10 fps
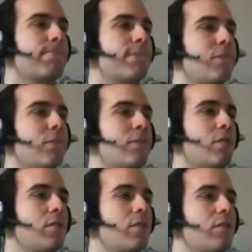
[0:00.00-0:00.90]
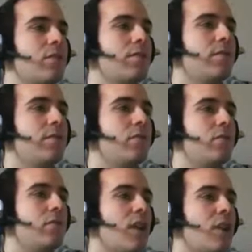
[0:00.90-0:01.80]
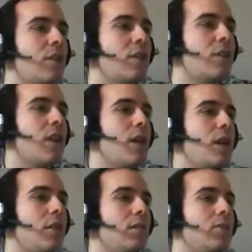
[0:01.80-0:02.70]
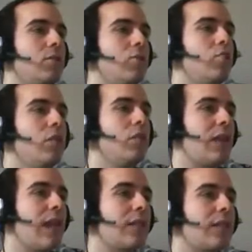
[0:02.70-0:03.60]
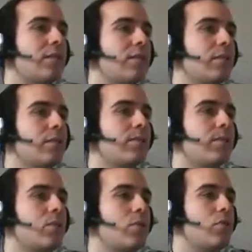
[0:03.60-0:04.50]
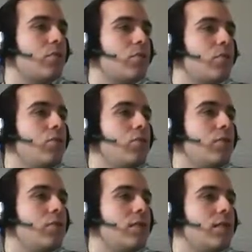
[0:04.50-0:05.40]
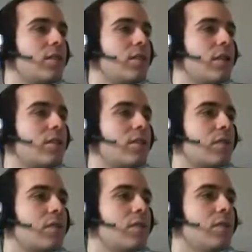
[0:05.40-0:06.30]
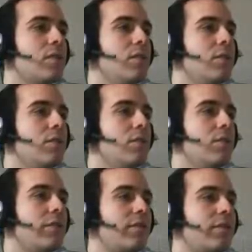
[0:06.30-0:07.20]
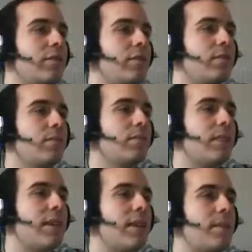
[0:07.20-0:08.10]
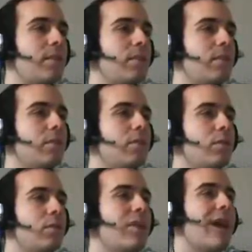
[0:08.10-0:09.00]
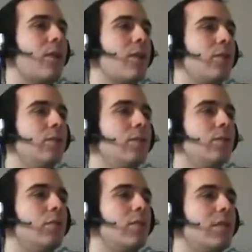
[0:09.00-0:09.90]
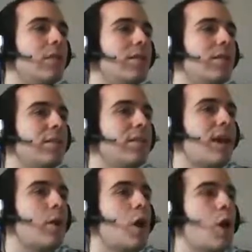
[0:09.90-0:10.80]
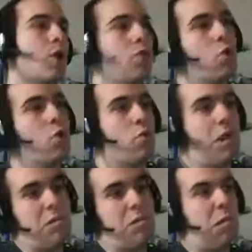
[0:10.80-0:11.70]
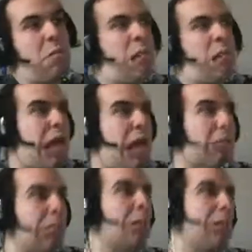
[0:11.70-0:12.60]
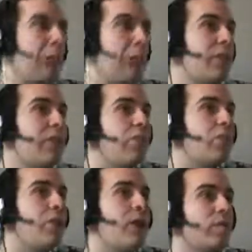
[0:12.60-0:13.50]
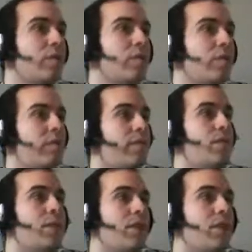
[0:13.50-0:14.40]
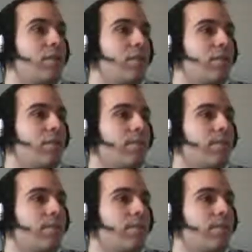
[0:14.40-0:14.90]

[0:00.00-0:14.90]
I love all the new top. Hey, hey! You relax, alright? Oh, you, you done did it now, son. You wanna fight? Bam. What now? What now? Oh, I don't know. I don't know what now. Well, I'll tell you what now. It's over for your ass.